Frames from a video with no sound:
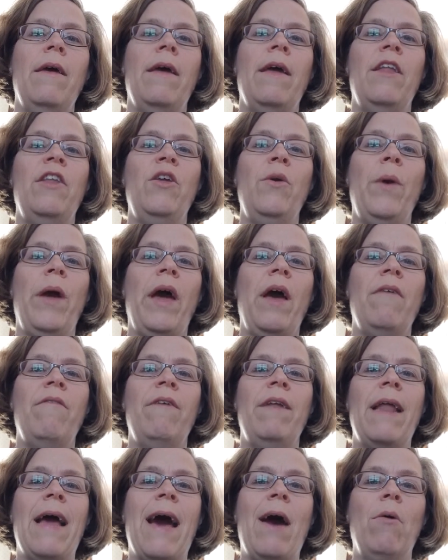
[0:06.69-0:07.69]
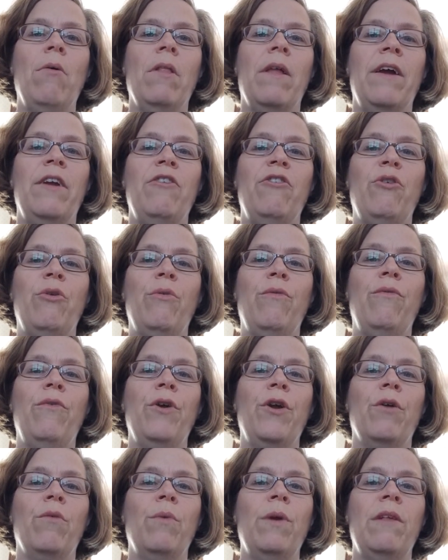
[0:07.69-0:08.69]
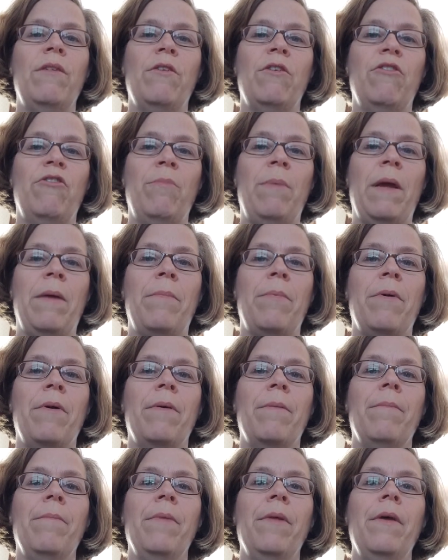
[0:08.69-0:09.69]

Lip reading: and you have an outline due for your research paper.